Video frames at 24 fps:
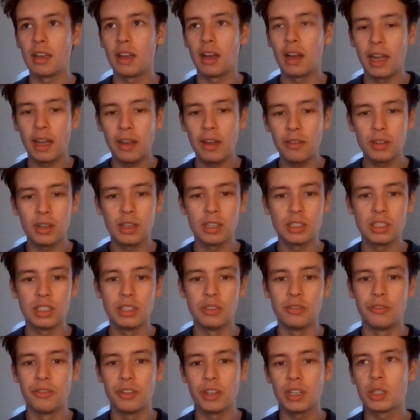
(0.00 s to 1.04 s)
I haven't actually
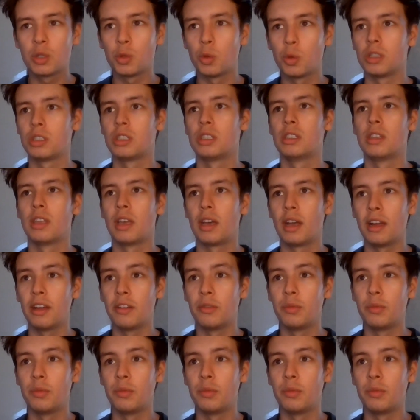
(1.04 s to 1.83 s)
finished watching that.